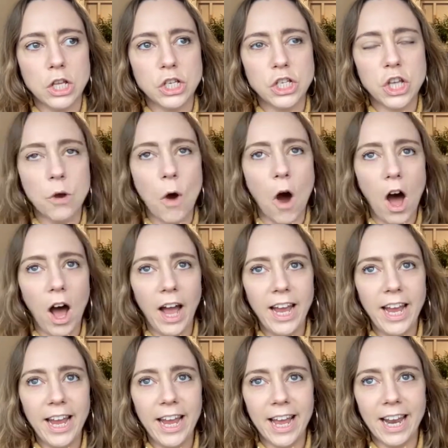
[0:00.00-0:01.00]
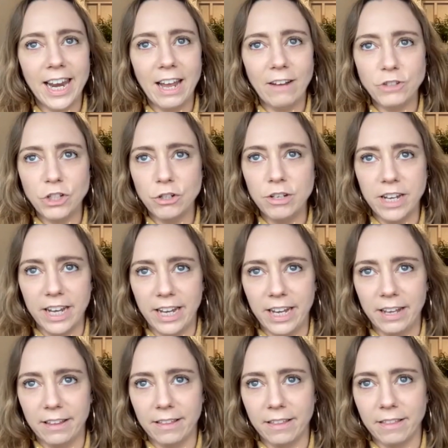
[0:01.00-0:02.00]
So I left
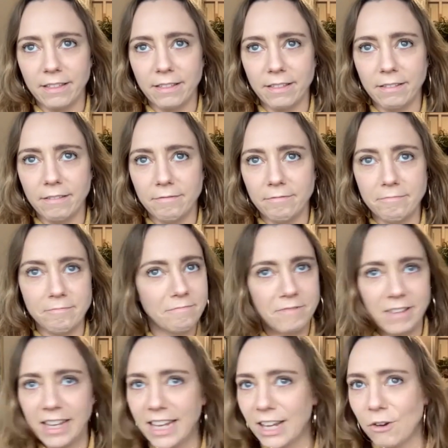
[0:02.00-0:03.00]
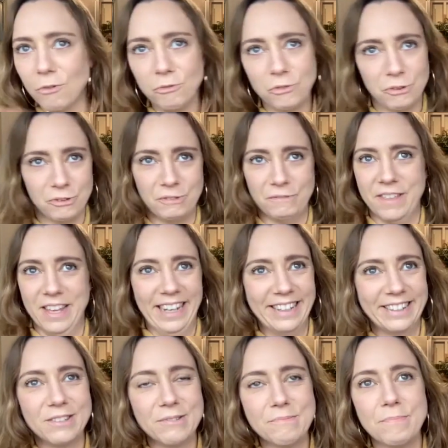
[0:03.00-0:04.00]
uni thinking all sorts of
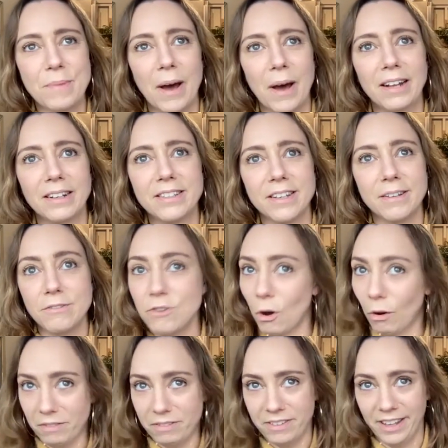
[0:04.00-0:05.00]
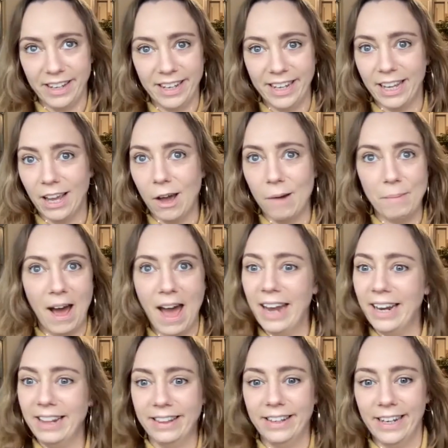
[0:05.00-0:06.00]
things, but not thinking about
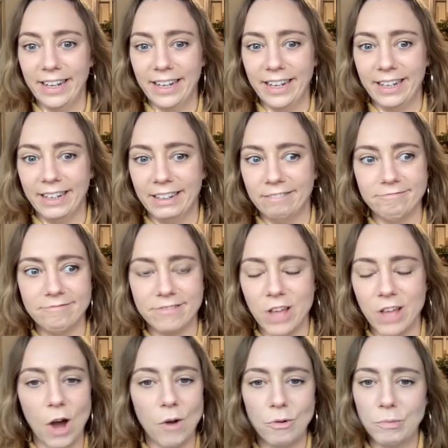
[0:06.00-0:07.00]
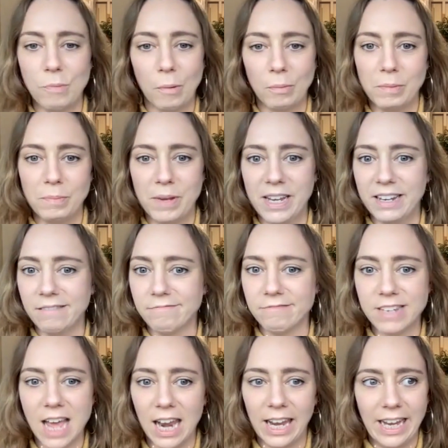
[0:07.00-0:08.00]
anything that I would probably be in
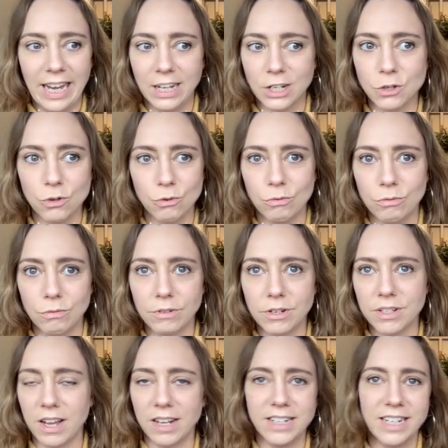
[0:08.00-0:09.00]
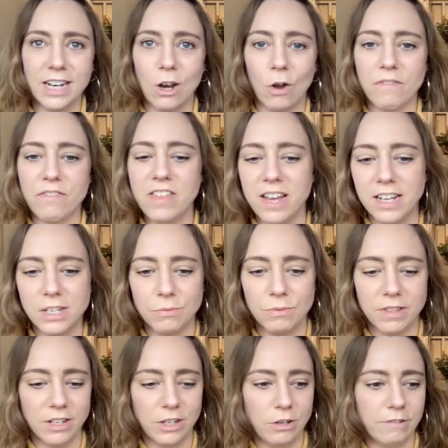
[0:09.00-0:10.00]
telly at all, because I did a lot of theatre
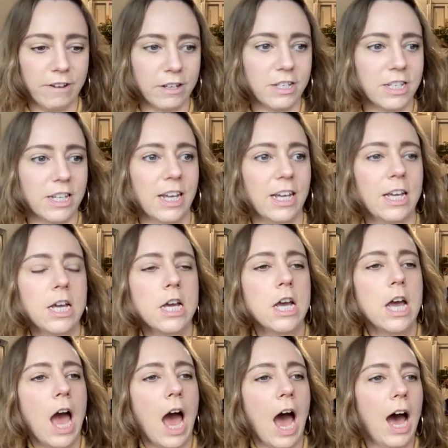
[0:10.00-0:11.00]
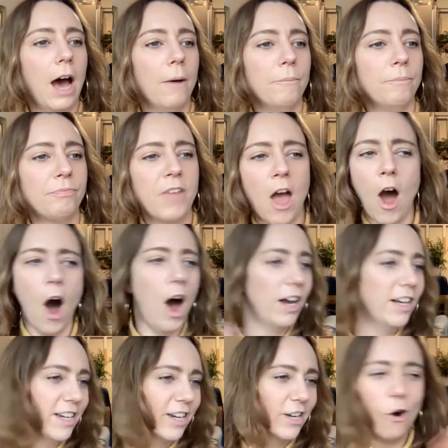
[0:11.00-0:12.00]
within university. I
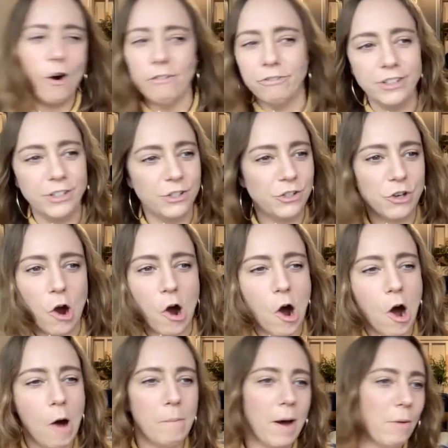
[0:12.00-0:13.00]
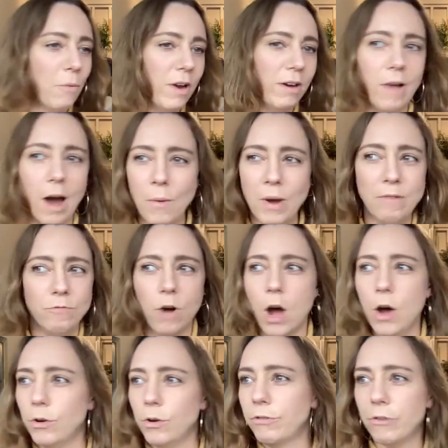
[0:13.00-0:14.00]
did an office job. I went
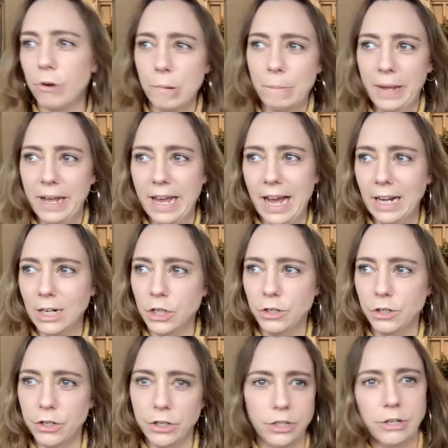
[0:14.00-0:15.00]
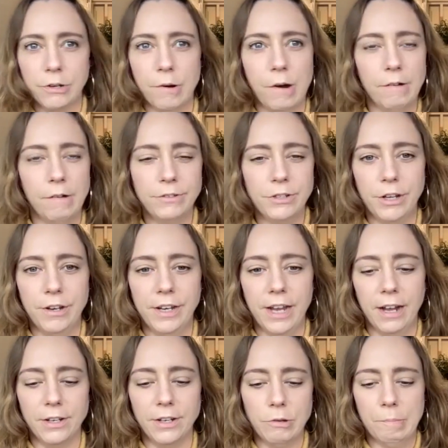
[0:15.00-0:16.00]
rogue for a bit, as you should do after uni,
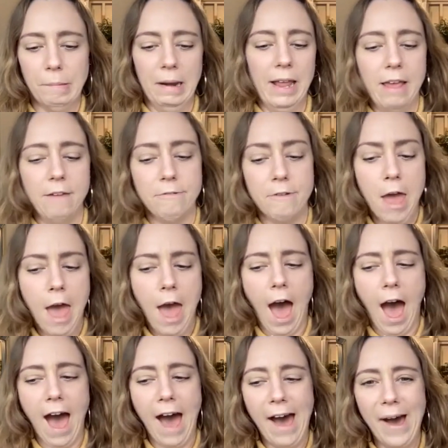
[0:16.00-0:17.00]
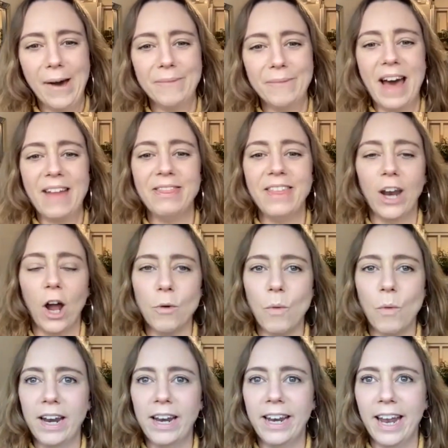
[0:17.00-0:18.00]
I do believe. And then I
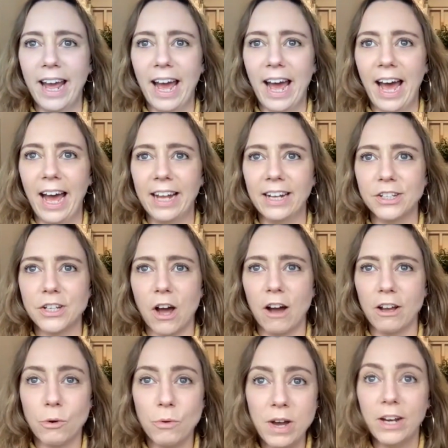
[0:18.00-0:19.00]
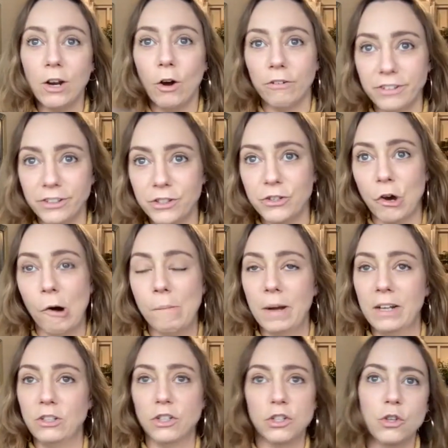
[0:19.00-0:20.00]
went and I quit an office job
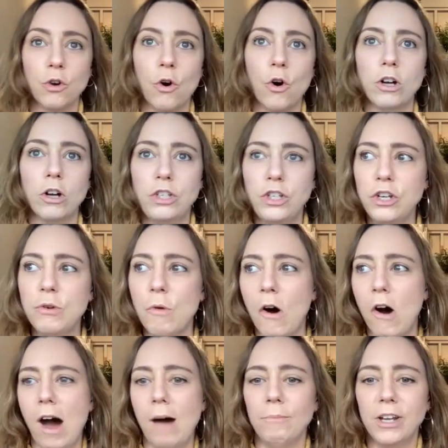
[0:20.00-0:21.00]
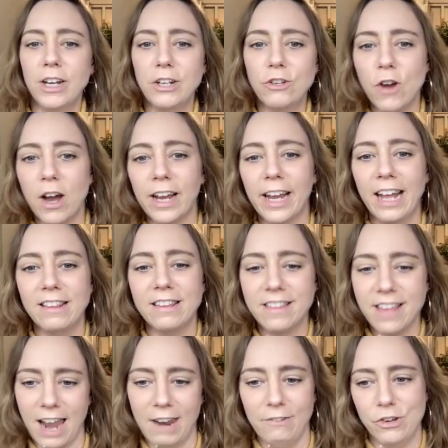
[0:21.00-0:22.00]
and just thought, do you know what? I'm going to try and get into
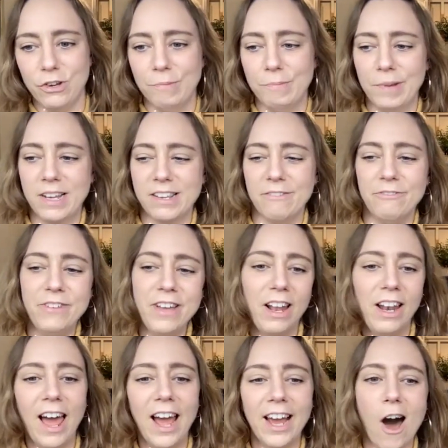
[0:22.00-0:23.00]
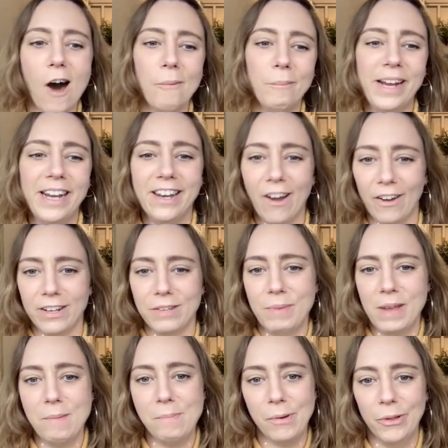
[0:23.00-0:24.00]
television because I feel like I'll meet nice
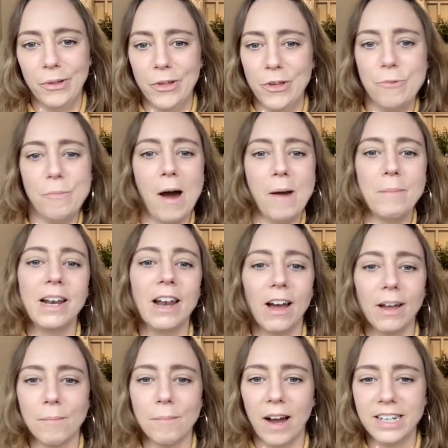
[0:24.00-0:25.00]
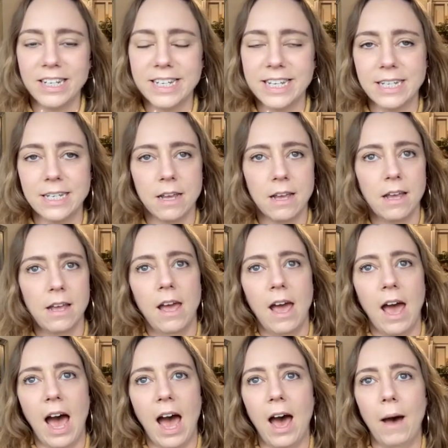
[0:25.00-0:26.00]
people who might be like-minded
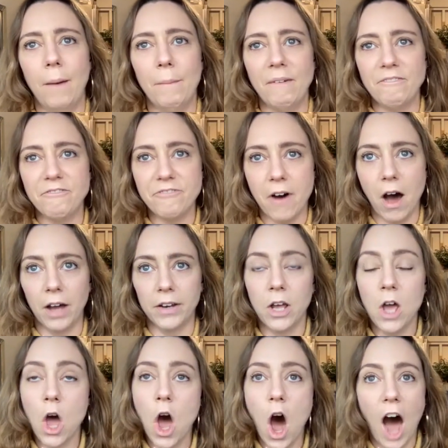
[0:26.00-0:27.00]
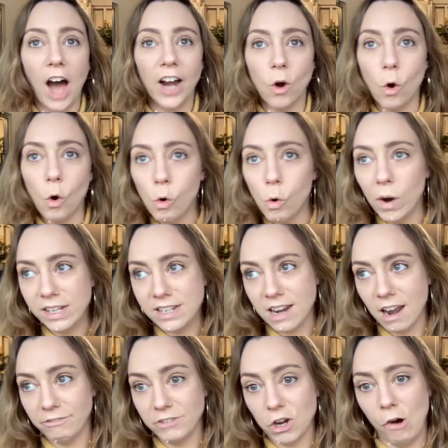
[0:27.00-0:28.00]
and fun. I'd always
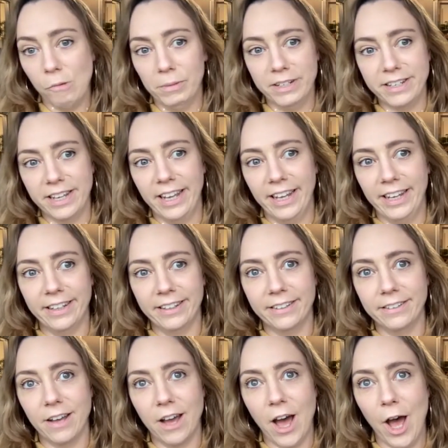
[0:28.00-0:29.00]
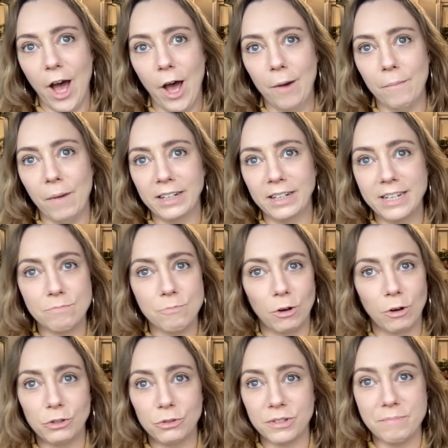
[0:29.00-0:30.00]
loved comedy. I did
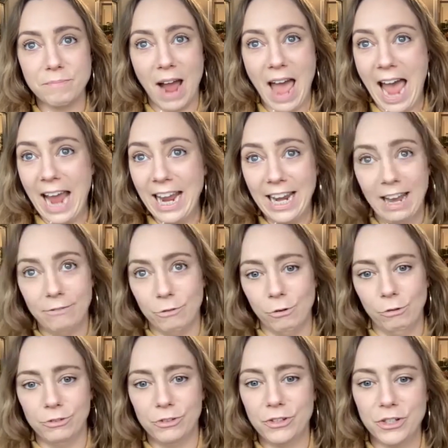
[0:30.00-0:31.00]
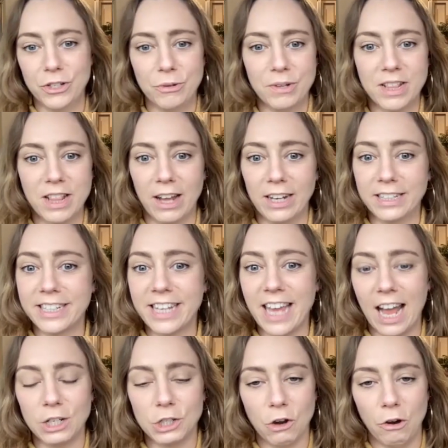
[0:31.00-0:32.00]
modules in my A levels to do with like
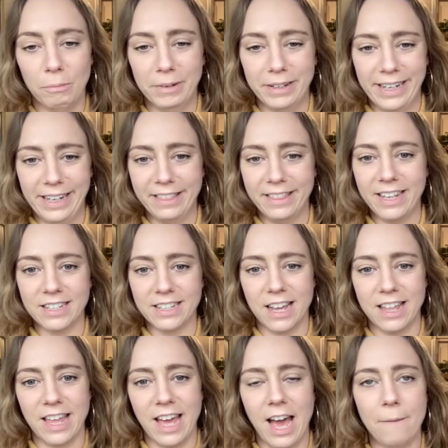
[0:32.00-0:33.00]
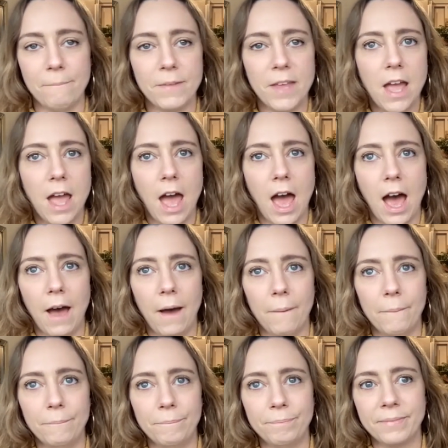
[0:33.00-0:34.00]
sketch comedy and things like that.
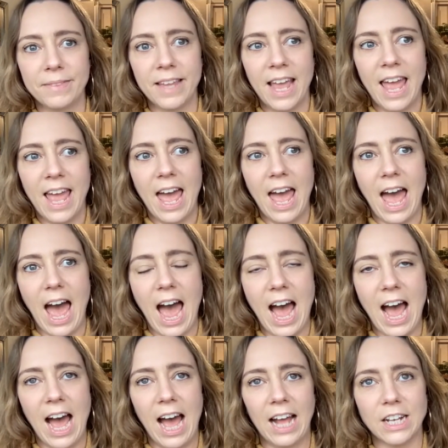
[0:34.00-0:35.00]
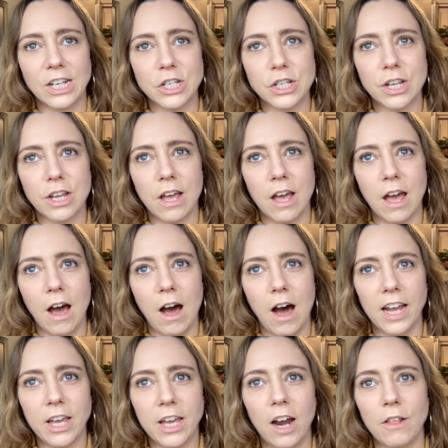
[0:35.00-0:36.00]
And
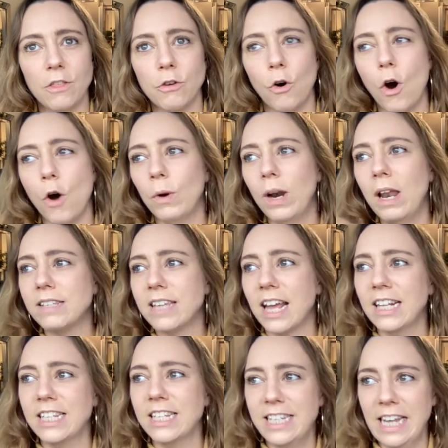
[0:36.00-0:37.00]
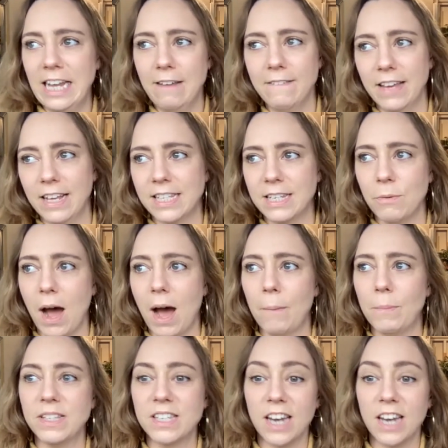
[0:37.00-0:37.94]
I kind of thought, oh, let's get into TV and see what happens.